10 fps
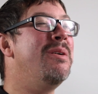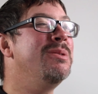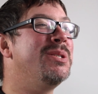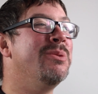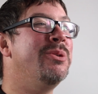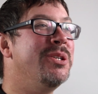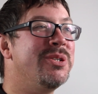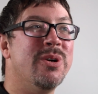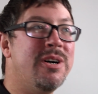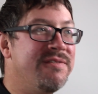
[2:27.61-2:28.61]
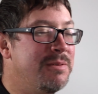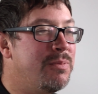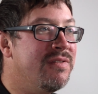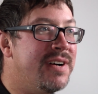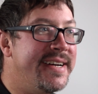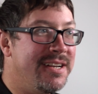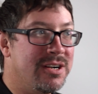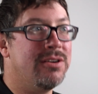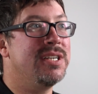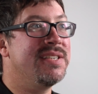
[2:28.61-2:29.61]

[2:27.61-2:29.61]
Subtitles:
those solutions are often provided across